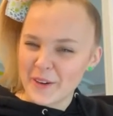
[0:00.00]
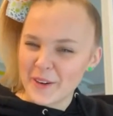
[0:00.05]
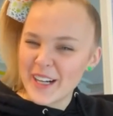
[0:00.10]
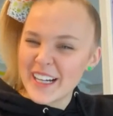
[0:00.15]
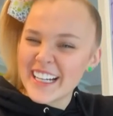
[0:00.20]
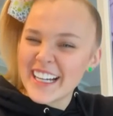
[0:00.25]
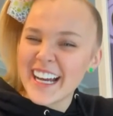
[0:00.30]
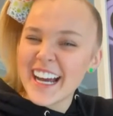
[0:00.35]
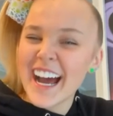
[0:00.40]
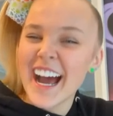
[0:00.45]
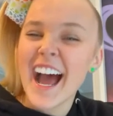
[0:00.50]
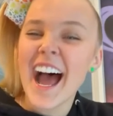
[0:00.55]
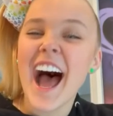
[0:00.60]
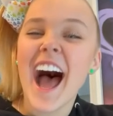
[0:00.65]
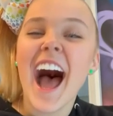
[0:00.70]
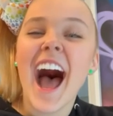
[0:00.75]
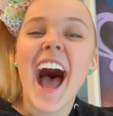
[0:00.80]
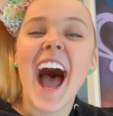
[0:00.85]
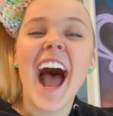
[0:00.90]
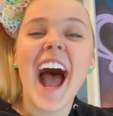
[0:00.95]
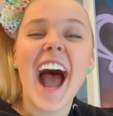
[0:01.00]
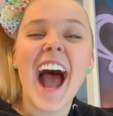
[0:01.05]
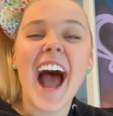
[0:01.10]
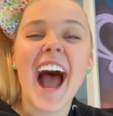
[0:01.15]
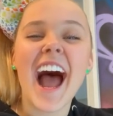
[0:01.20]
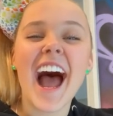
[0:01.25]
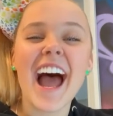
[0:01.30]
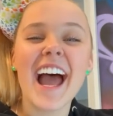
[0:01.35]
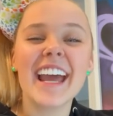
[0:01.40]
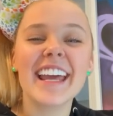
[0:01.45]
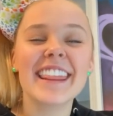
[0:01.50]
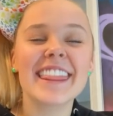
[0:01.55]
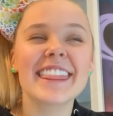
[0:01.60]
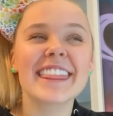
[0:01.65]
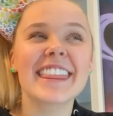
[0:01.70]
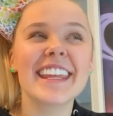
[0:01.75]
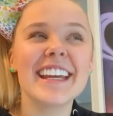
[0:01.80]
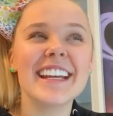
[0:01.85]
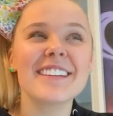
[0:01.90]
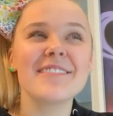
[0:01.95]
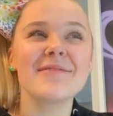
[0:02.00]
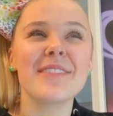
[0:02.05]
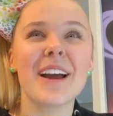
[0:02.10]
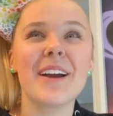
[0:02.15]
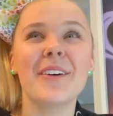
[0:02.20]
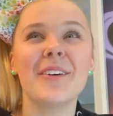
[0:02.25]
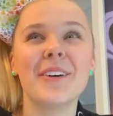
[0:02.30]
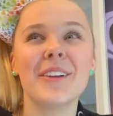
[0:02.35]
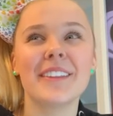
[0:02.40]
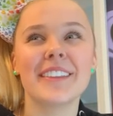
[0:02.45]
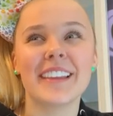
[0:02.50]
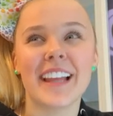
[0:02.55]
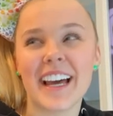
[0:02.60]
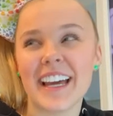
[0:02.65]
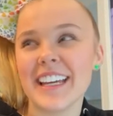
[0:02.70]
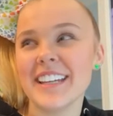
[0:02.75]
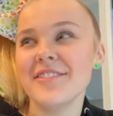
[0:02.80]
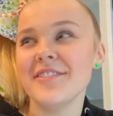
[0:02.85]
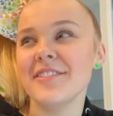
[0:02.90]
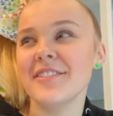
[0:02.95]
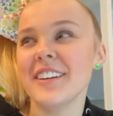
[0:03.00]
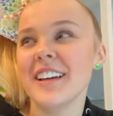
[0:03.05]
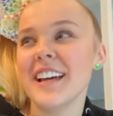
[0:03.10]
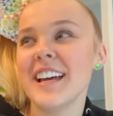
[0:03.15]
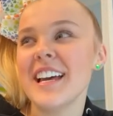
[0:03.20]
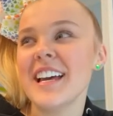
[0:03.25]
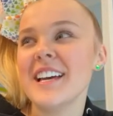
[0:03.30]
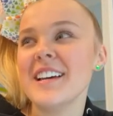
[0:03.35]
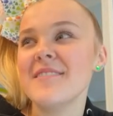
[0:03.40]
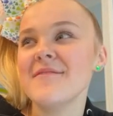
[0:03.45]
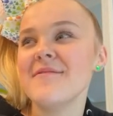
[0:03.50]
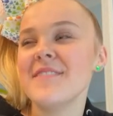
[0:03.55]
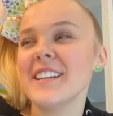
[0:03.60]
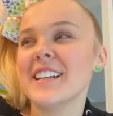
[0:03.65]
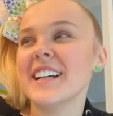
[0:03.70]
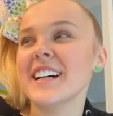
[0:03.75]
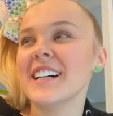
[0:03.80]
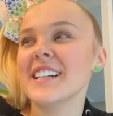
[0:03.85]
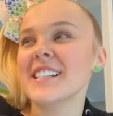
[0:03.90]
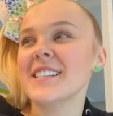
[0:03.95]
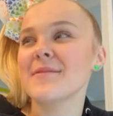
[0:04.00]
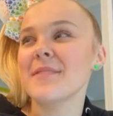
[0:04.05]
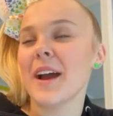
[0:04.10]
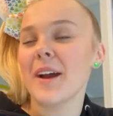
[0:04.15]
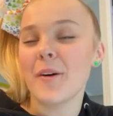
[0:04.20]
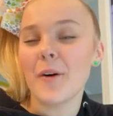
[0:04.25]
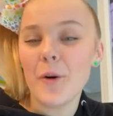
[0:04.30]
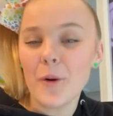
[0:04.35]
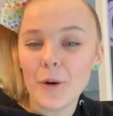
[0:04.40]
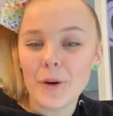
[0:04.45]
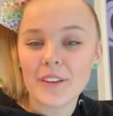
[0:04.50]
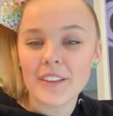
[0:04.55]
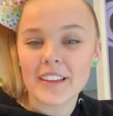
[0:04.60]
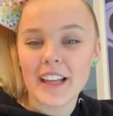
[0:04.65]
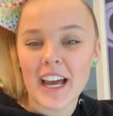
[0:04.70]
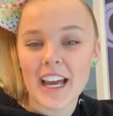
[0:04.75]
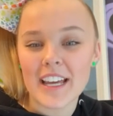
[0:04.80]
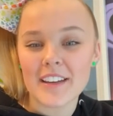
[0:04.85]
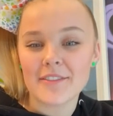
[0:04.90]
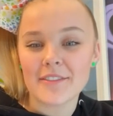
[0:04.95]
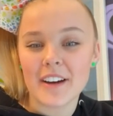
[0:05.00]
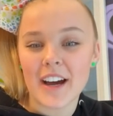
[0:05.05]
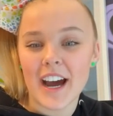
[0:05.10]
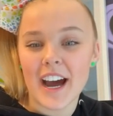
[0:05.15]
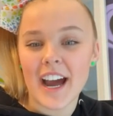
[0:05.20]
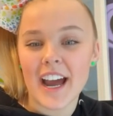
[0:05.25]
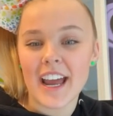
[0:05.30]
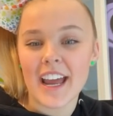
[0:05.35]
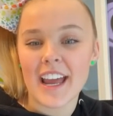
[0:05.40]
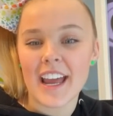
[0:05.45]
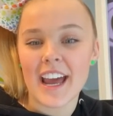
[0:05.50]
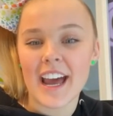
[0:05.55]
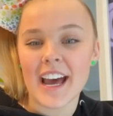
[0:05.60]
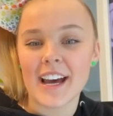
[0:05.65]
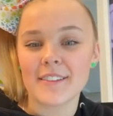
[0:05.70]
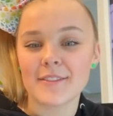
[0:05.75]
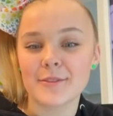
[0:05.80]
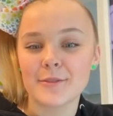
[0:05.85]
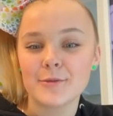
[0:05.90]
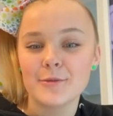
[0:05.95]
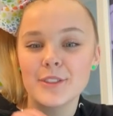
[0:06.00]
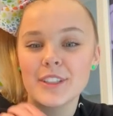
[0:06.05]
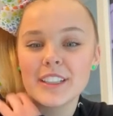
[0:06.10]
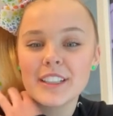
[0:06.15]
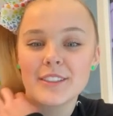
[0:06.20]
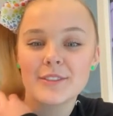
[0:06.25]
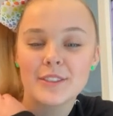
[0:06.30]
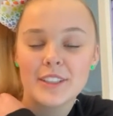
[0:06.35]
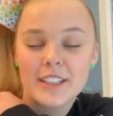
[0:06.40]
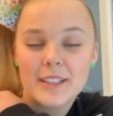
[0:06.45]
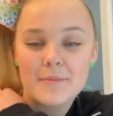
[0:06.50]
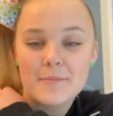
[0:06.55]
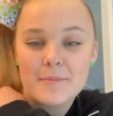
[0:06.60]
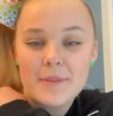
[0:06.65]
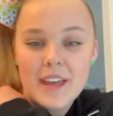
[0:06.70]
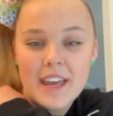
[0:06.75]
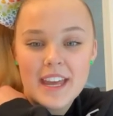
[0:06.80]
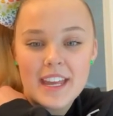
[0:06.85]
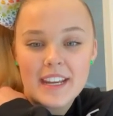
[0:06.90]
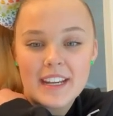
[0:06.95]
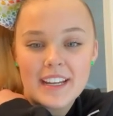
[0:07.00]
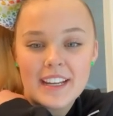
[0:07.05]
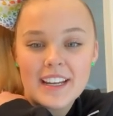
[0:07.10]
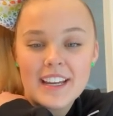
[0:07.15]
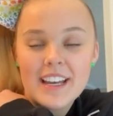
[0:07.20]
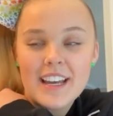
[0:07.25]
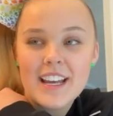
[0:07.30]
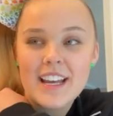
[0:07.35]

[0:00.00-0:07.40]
I think my whole life, because my whole life I have really, really been